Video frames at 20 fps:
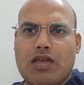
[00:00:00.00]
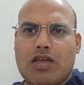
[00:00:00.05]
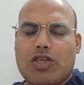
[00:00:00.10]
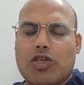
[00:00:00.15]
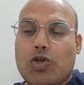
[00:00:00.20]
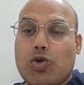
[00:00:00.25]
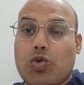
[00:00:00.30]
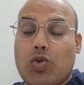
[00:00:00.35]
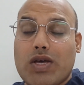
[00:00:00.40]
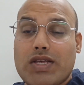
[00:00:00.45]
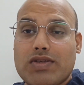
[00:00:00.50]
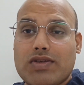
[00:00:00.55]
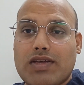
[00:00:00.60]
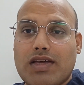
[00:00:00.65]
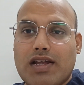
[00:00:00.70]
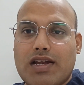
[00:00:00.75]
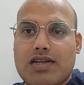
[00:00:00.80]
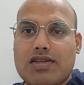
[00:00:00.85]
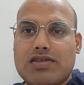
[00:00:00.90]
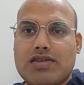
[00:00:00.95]
US
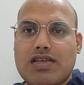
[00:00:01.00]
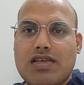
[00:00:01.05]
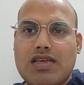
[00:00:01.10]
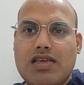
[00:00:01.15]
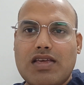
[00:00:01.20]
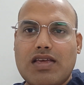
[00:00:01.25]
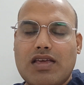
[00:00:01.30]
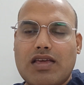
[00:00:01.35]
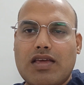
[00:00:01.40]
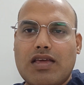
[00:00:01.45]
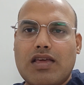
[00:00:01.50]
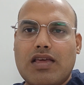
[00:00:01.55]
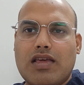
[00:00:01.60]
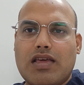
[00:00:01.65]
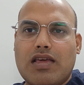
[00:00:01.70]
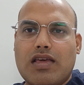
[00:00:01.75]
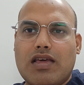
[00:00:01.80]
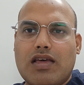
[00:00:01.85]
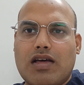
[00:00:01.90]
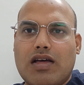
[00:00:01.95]
currency
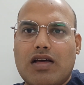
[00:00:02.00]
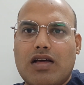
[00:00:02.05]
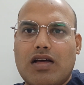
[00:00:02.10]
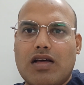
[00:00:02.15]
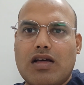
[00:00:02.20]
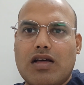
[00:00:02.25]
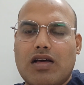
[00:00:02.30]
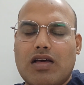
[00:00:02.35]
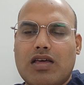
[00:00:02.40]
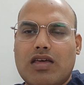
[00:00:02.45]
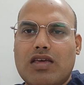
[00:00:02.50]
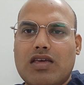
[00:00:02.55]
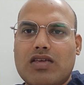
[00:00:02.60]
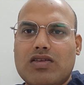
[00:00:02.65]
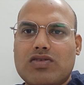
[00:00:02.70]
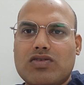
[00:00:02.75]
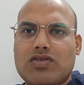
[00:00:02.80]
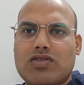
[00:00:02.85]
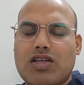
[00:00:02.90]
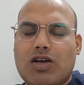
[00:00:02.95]

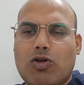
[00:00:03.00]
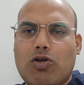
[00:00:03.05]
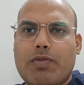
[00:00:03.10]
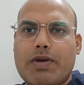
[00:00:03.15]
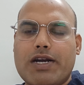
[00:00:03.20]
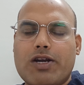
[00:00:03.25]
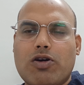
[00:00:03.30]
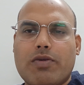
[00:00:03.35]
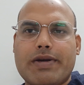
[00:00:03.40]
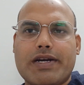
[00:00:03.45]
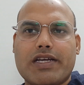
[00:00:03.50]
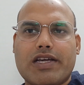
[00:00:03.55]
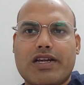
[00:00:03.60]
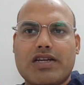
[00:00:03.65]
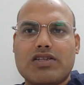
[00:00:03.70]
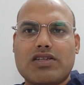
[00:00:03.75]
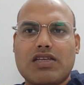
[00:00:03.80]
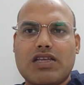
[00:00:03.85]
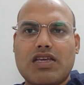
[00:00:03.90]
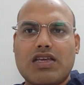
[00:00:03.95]
is the globally dominant
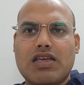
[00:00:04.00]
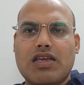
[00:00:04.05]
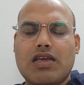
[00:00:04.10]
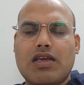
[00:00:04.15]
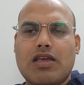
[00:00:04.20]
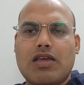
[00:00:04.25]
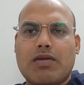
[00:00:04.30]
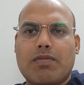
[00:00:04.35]
currency